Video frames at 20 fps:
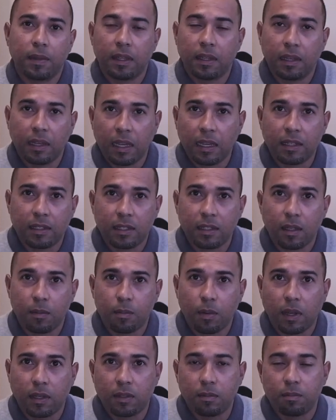linked in the
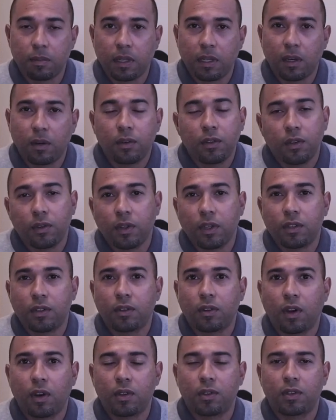bottom below. You need to
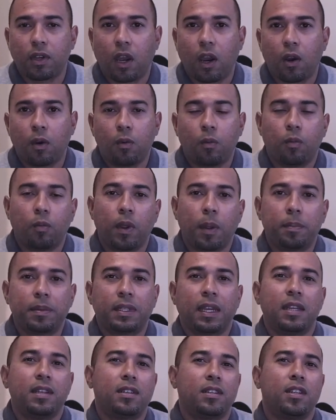go to our
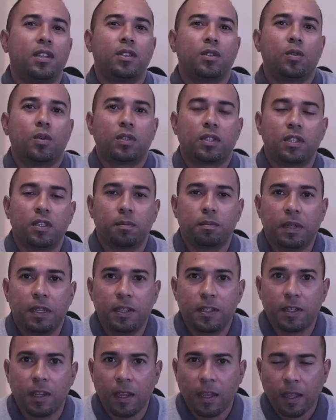website resources
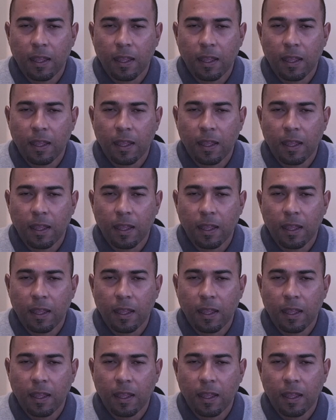page.